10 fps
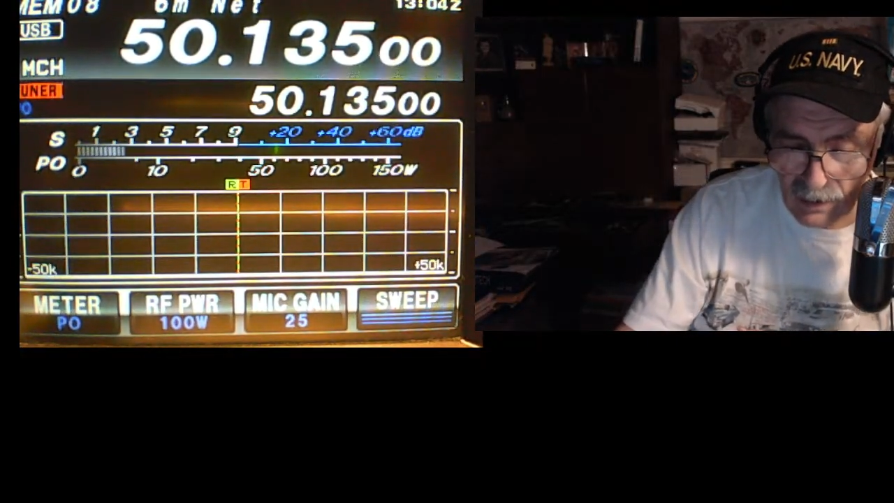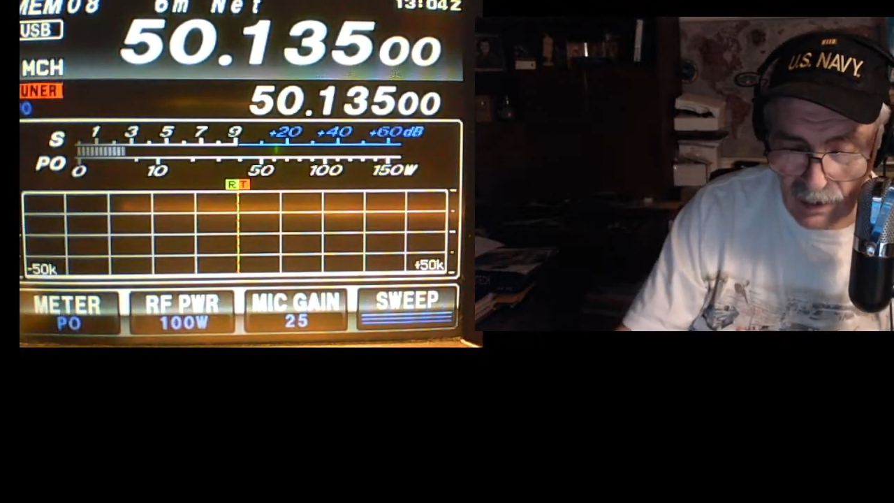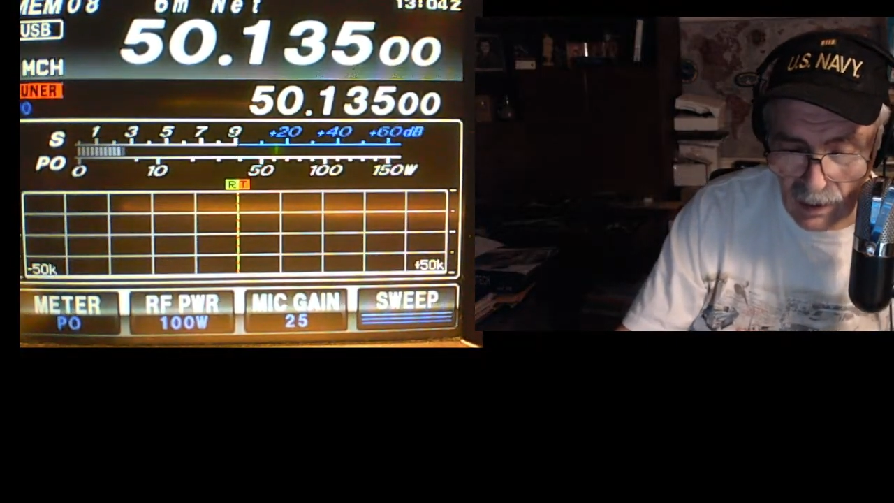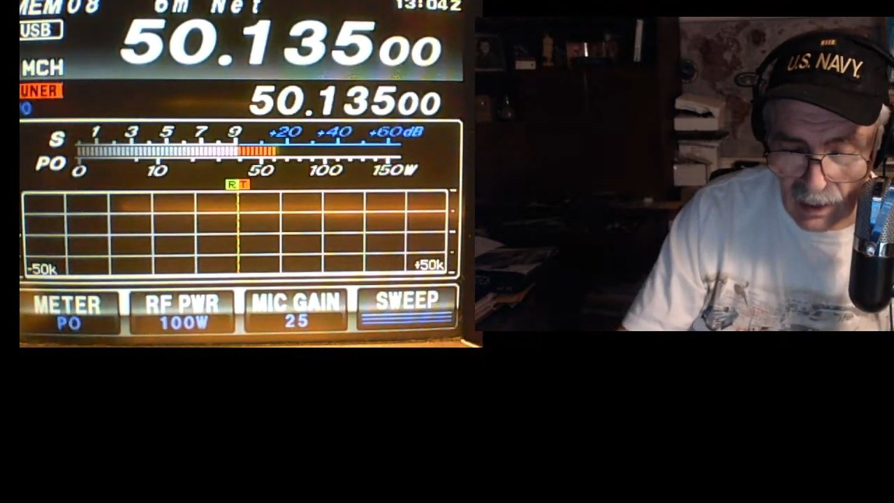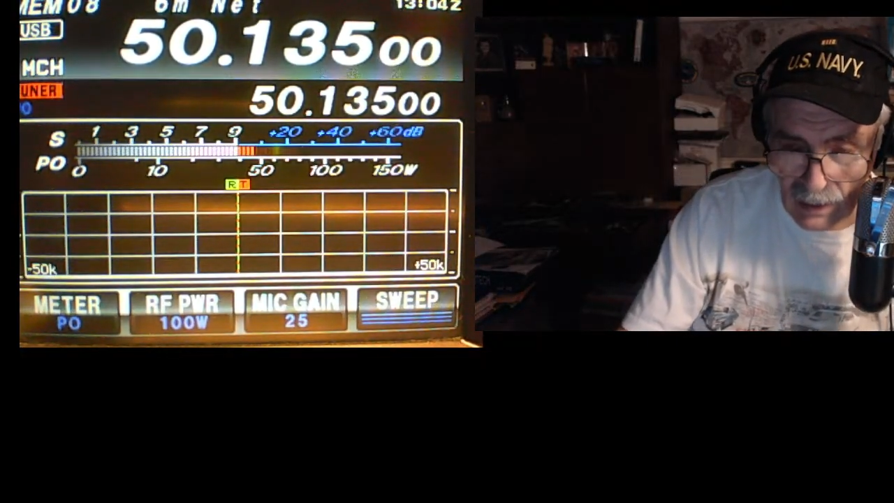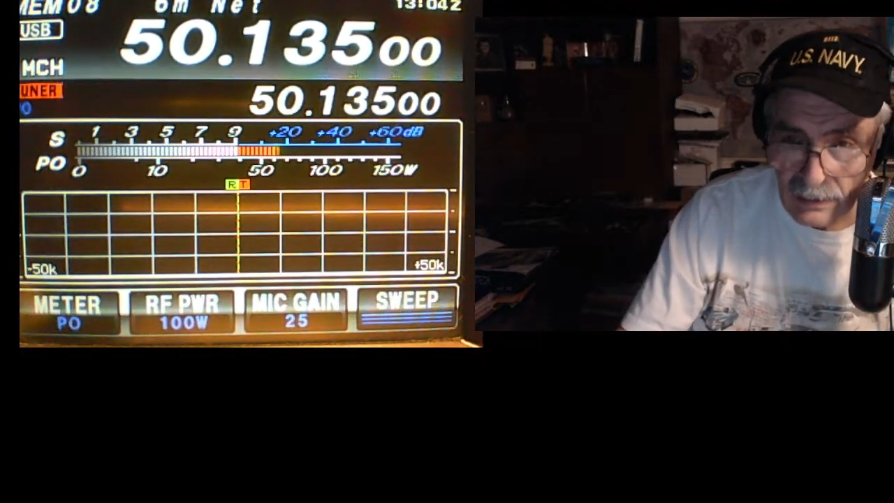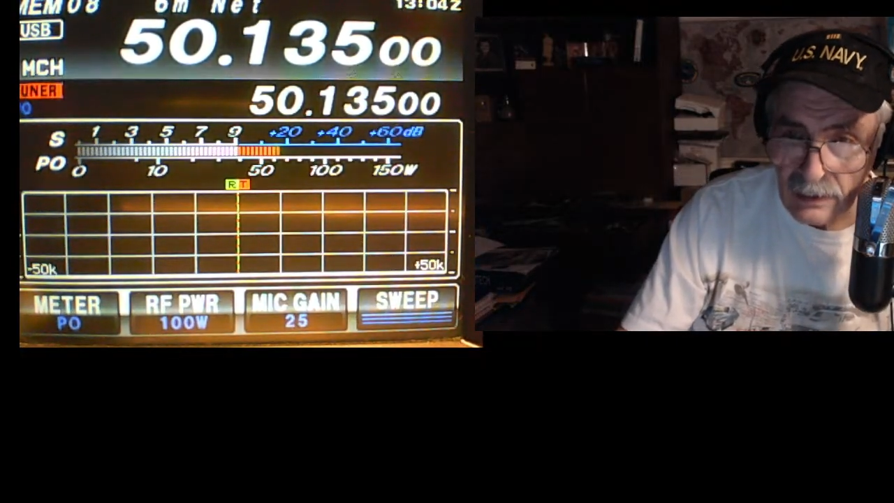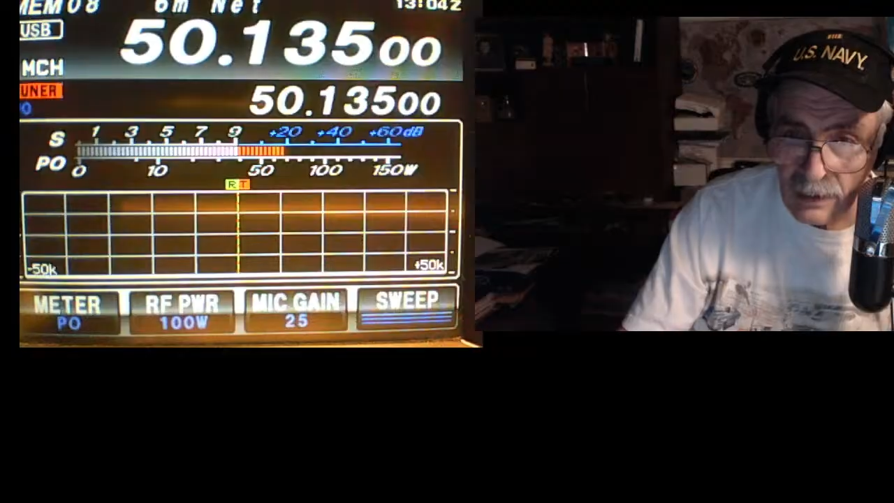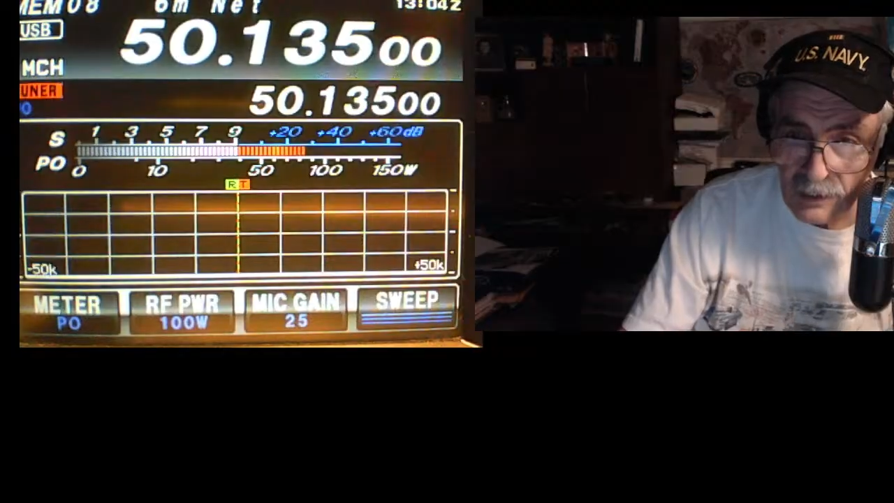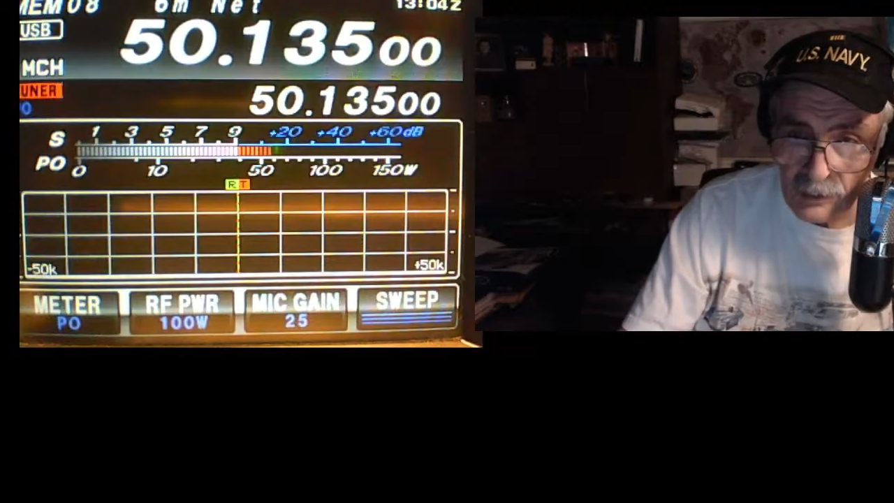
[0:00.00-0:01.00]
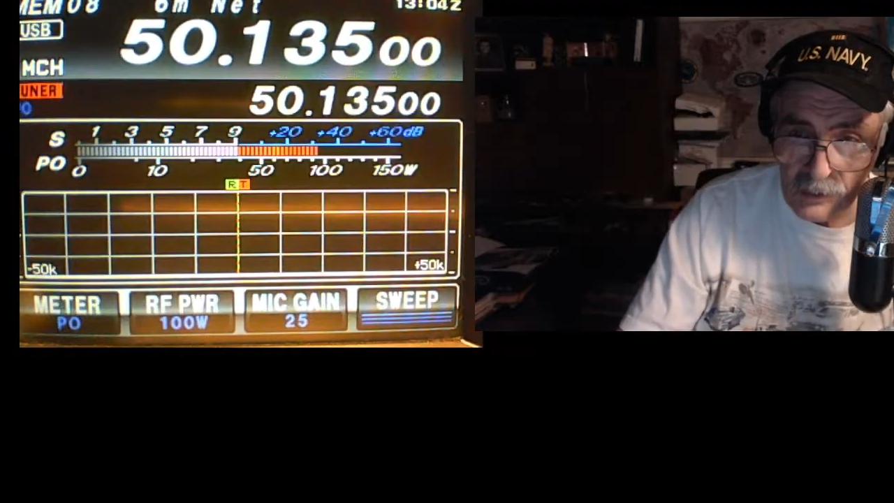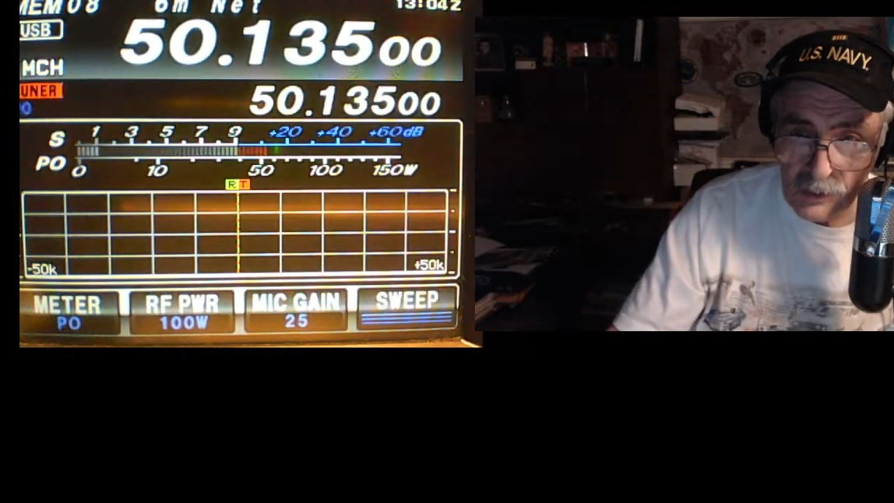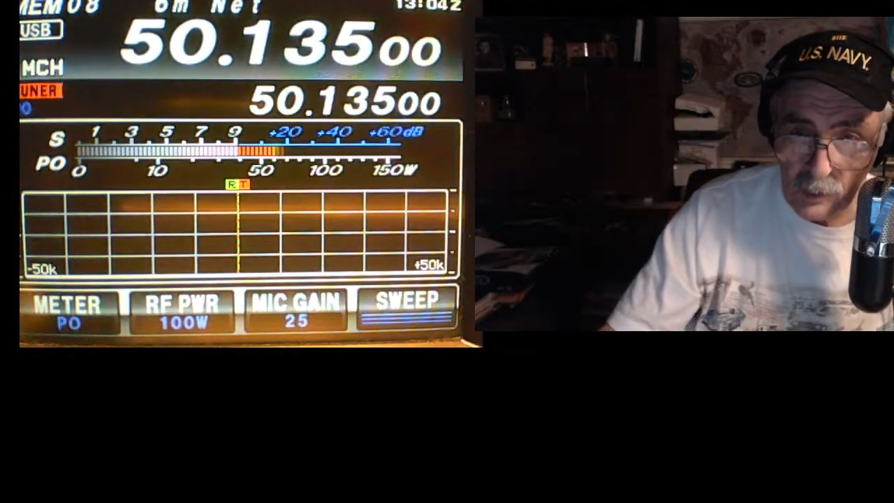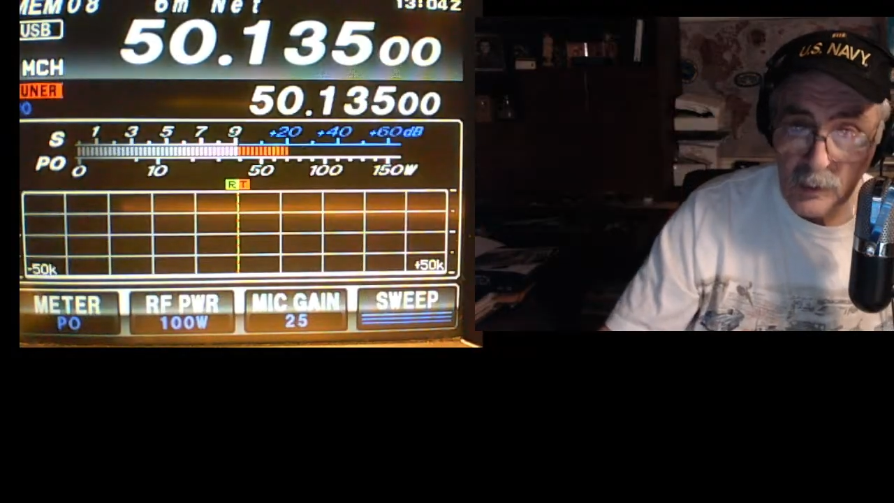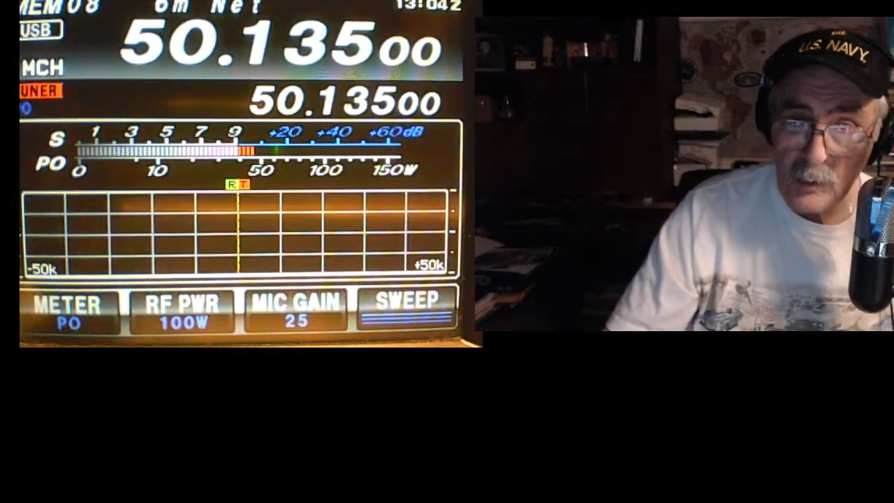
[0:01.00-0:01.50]
on
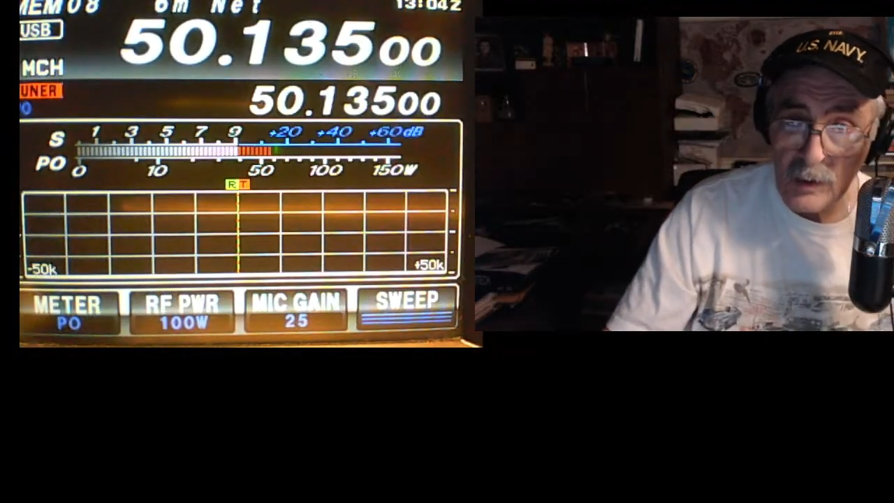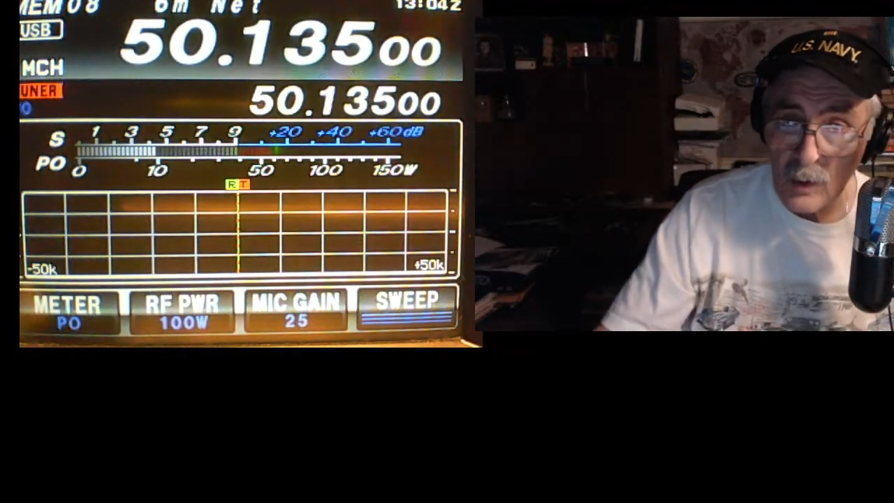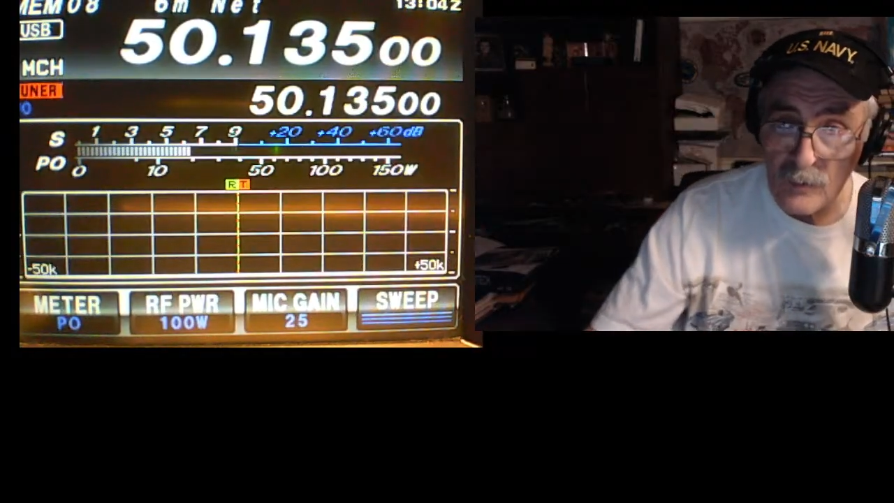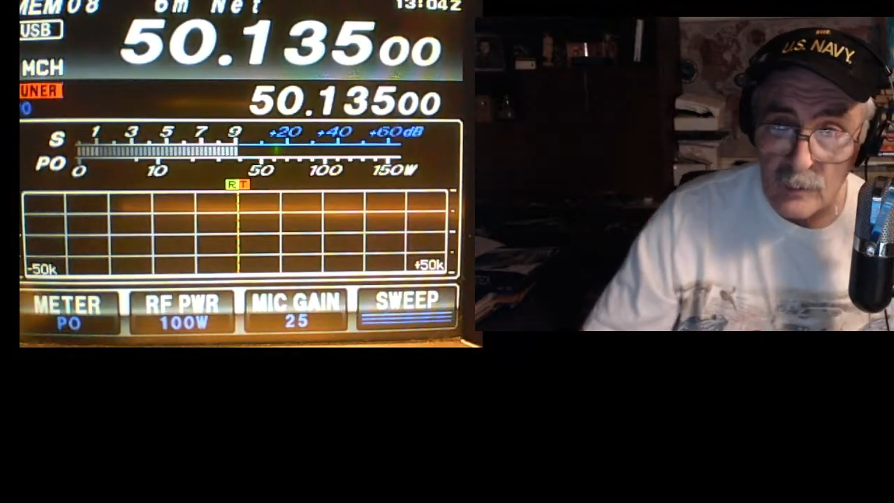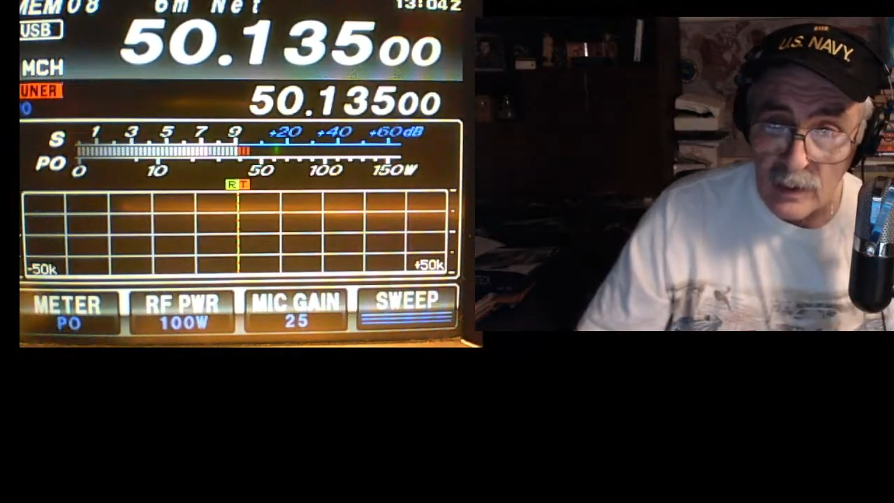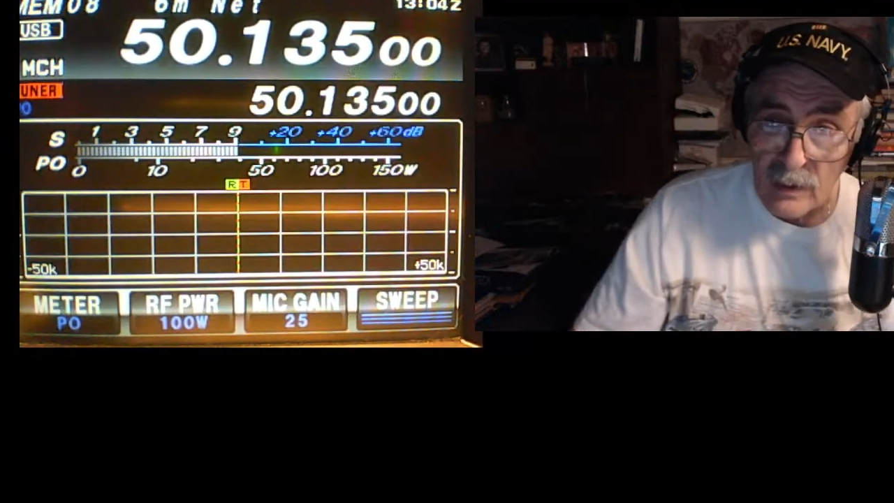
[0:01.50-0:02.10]
YouTube, and we'll go from there.